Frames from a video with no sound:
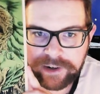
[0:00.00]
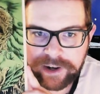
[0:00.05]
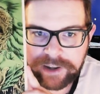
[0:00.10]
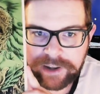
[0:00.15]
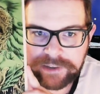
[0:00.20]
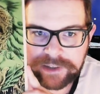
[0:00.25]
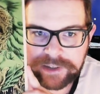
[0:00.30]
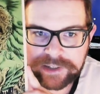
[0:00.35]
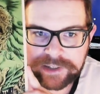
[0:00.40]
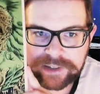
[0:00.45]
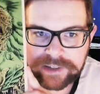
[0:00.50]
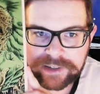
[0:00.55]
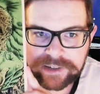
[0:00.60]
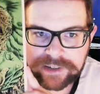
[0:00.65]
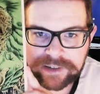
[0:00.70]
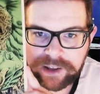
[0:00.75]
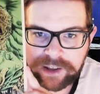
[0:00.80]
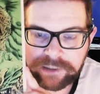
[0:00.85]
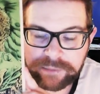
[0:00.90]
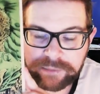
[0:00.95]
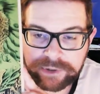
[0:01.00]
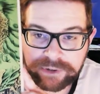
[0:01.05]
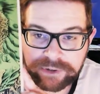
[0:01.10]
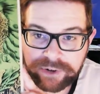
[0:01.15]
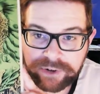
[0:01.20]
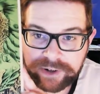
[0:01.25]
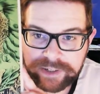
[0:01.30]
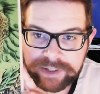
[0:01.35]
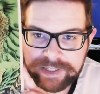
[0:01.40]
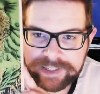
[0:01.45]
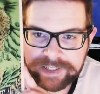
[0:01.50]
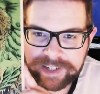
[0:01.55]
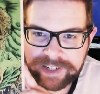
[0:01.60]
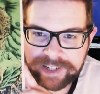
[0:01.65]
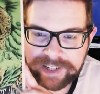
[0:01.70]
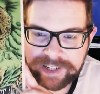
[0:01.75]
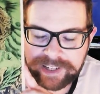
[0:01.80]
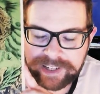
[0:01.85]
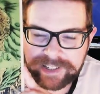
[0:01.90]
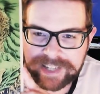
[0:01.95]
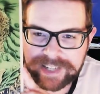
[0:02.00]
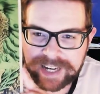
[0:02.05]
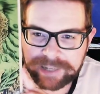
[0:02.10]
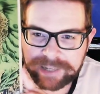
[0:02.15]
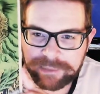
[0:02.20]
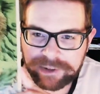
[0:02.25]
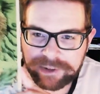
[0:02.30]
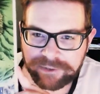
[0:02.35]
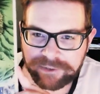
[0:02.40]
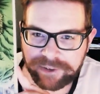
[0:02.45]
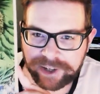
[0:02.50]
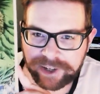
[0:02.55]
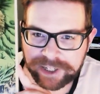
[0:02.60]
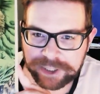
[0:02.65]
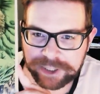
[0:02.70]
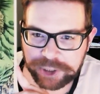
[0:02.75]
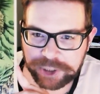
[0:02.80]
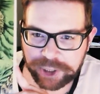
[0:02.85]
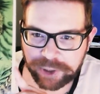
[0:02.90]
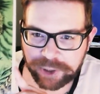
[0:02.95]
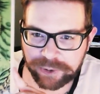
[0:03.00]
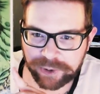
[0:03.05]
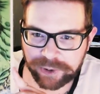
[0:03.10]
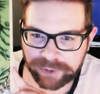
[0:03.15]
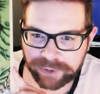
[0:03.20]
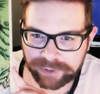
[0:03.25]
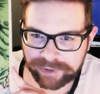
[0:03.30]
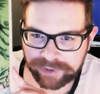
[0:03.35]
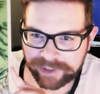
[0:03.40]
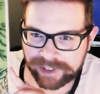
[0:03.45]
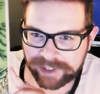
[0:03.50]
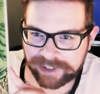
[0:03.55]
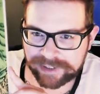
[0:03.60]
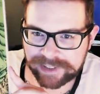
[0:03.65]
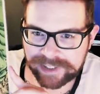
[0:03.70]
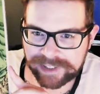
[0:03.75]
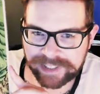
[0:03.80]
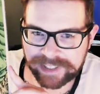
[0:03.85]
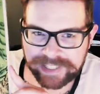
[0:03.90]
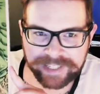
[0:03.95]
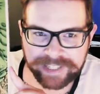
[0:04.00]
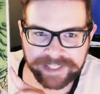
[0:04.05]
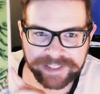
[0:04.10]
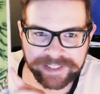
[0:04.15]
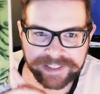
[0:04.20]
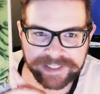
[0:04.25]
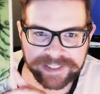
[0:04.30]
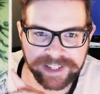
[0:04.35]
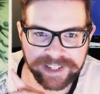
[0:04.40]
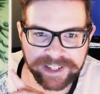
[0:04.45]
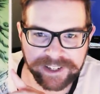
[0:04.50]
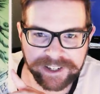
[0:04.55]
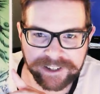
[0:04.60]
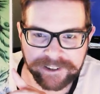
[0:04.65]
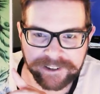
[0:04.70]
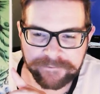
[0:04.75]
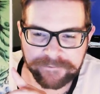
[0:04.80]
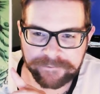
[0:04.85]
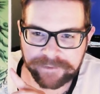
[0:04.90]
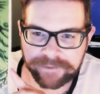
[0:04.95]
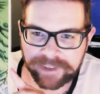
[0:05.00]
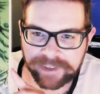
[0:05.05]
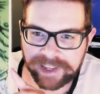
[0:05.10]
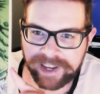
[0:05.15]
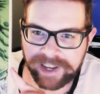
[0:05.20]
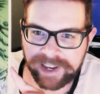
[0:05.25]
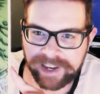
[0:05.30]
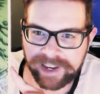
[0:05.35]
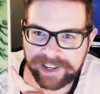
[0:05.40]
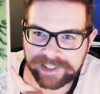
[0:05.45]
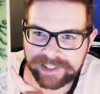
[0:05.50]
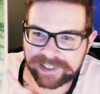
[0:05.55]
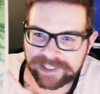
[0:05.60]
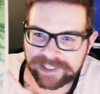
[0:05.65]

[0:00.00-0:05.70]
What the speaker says: And this is Solomon Grundy, and he's got him in a fucking chokehold. Look at how sick that is. And